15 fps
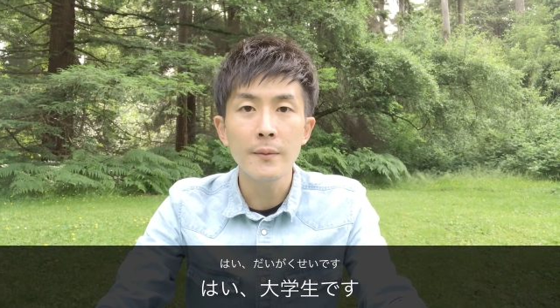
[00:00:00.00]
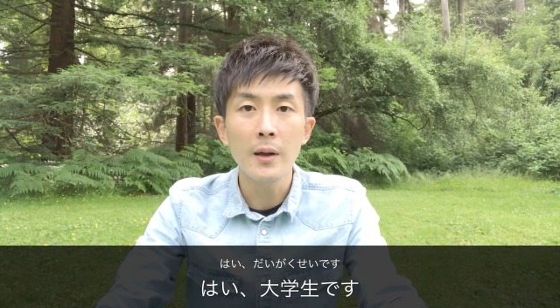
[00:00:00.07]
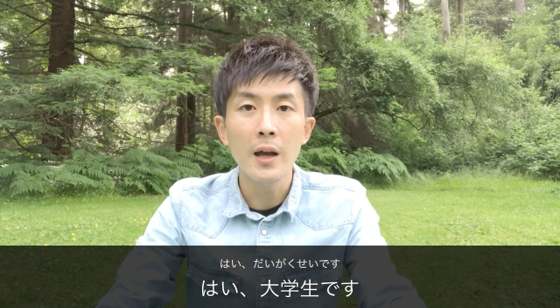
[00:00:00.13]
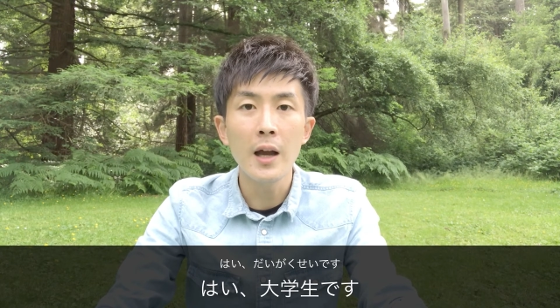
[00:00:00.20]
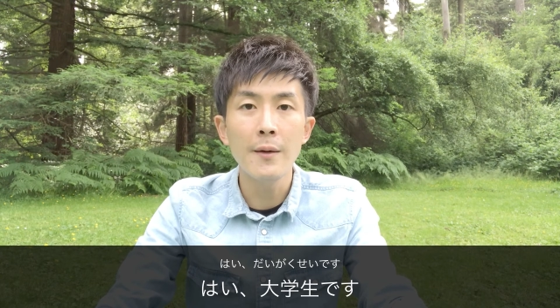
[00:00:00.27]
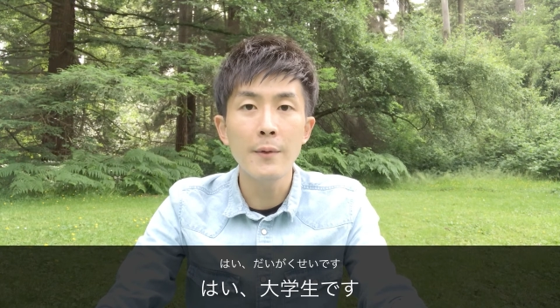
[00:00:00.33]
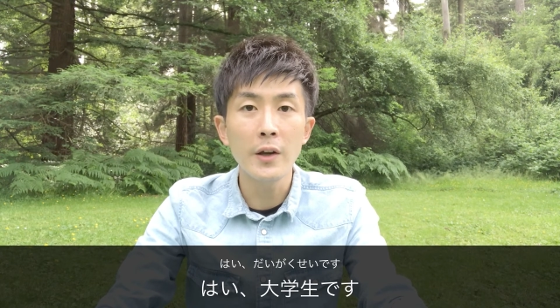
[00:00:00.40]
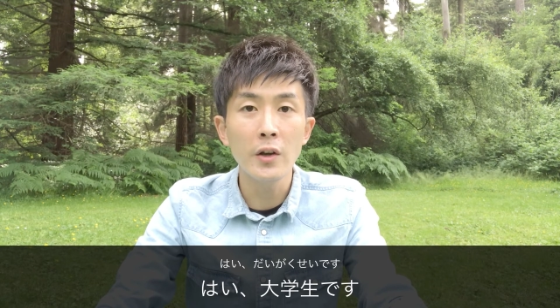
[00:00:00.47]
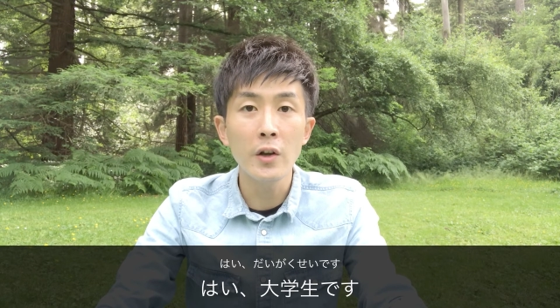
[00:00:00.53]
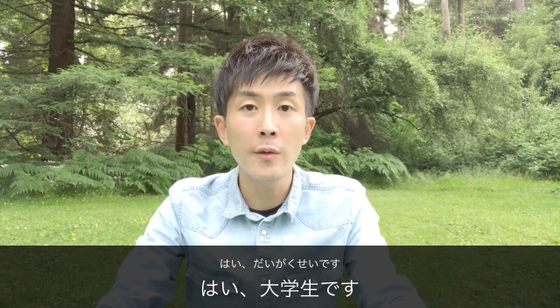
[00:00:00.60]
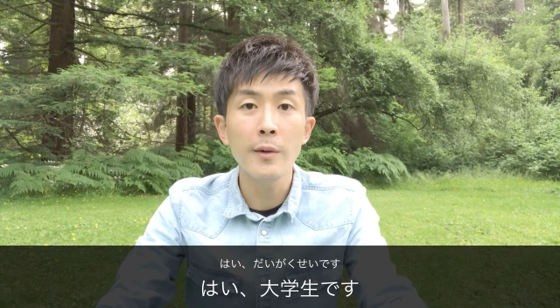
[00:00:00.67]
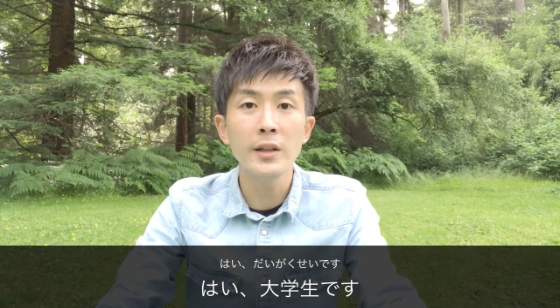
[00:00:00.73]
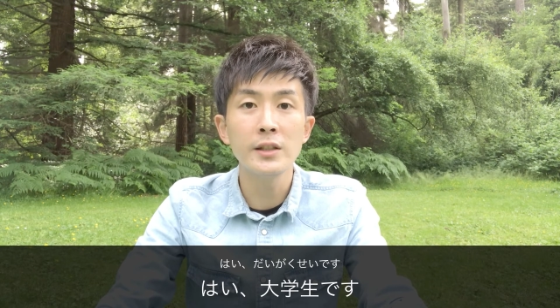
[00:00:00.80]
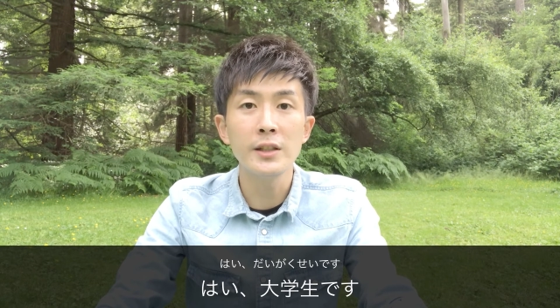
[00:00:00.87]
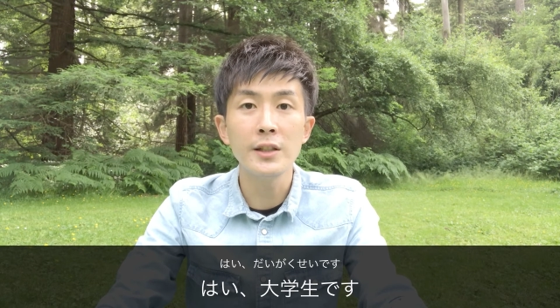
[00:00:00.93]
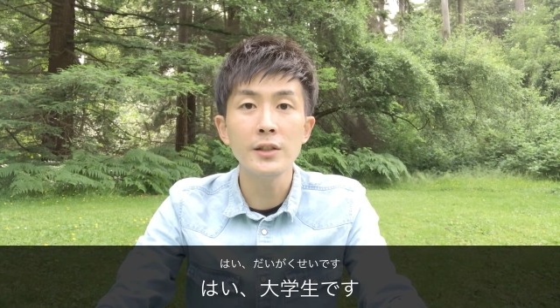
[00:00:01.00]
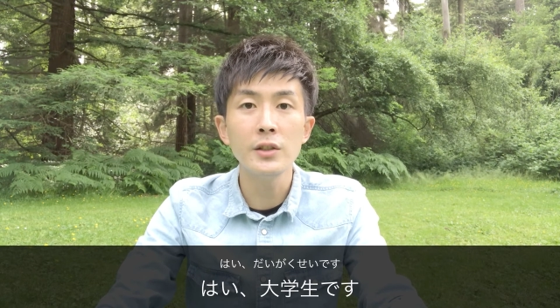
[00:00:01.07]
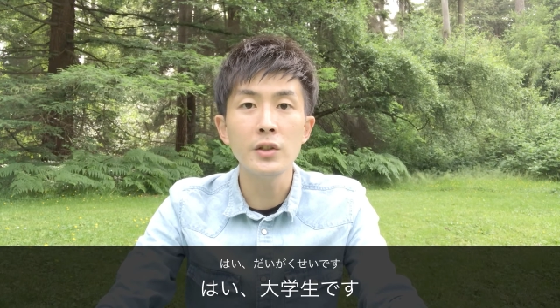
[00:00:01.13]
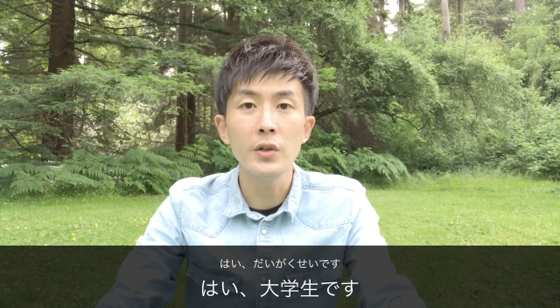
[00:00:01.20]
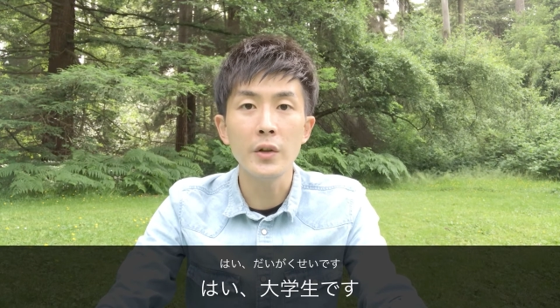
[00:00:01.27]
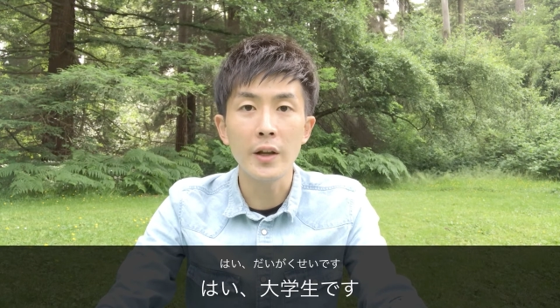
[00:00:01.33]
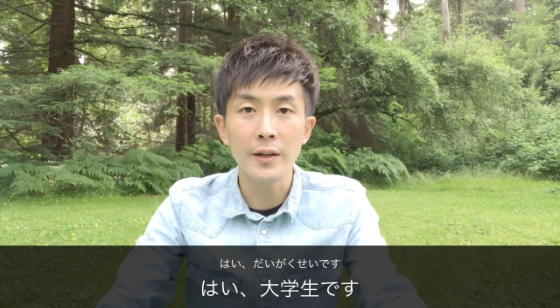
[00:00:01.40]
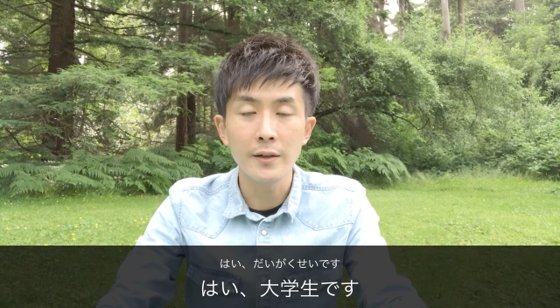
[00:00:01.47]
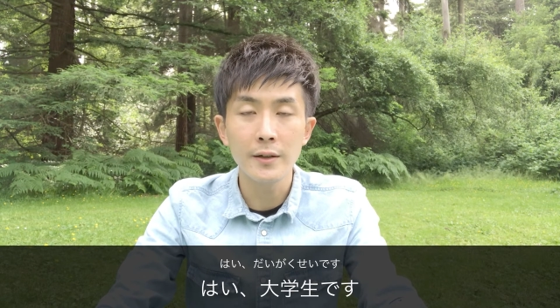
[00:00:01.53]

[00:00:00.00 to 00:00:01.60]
I'm a university student.